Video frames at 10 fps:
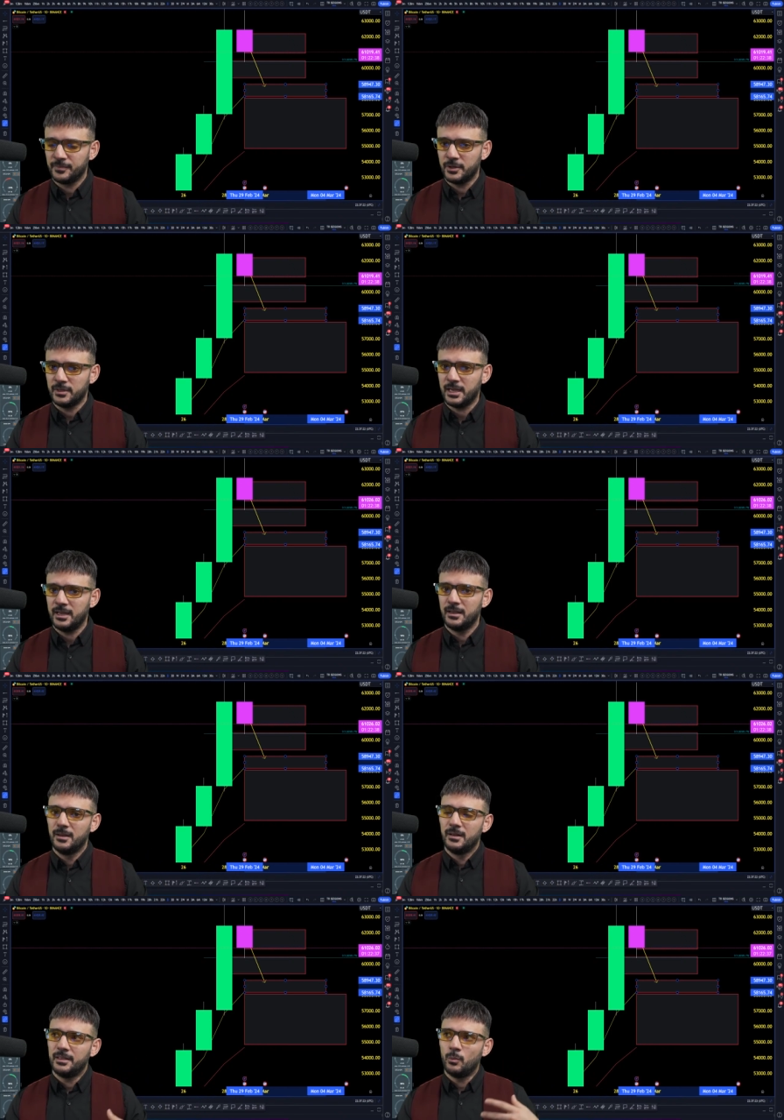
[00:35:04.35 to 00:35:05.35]
Okay.
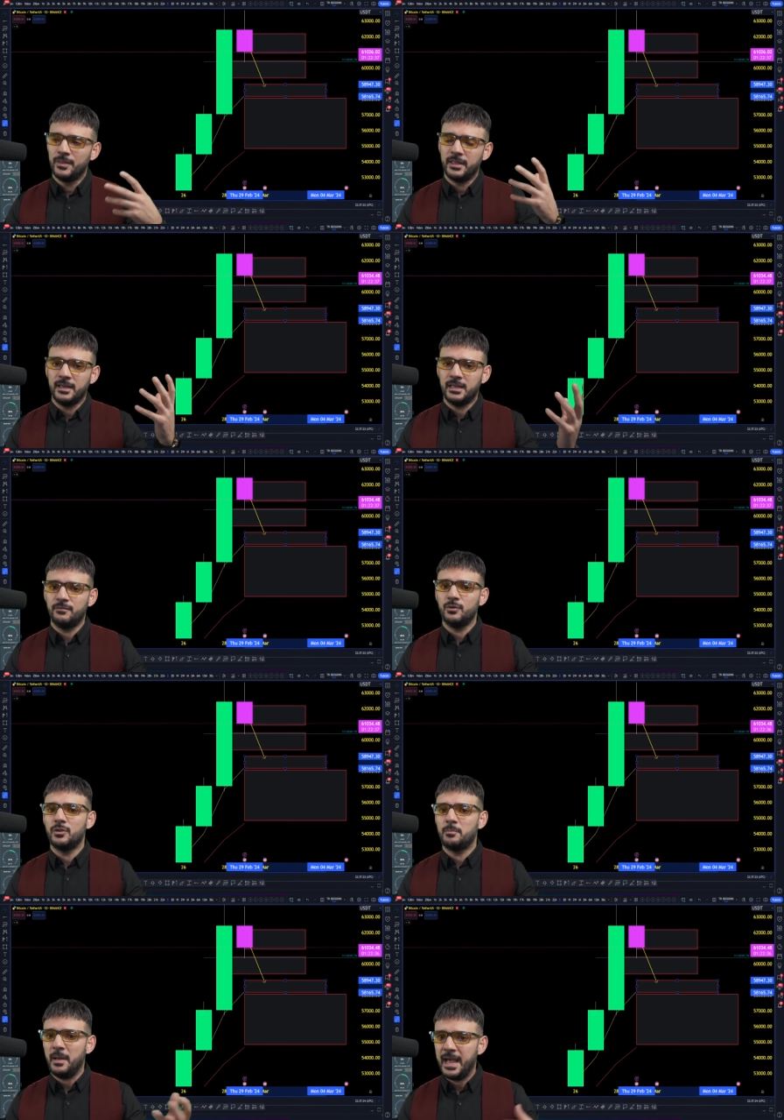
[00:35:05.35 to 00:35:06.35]
Then when they give you the
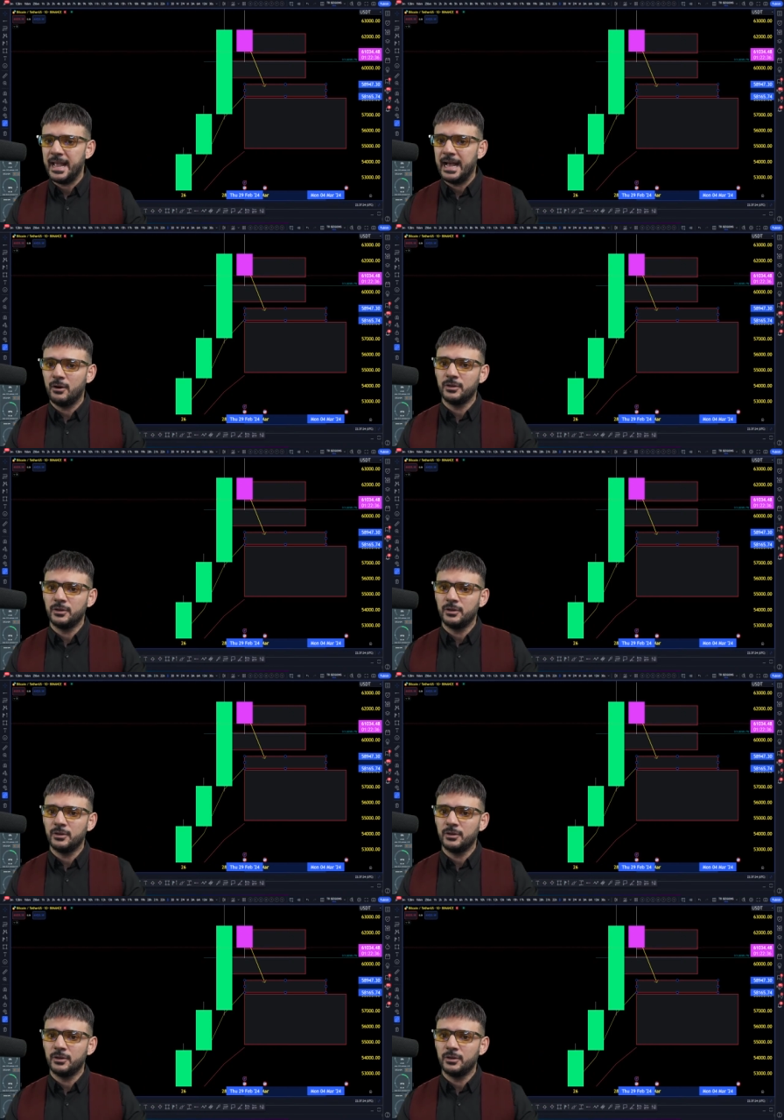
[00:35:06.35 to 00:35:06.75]
payout,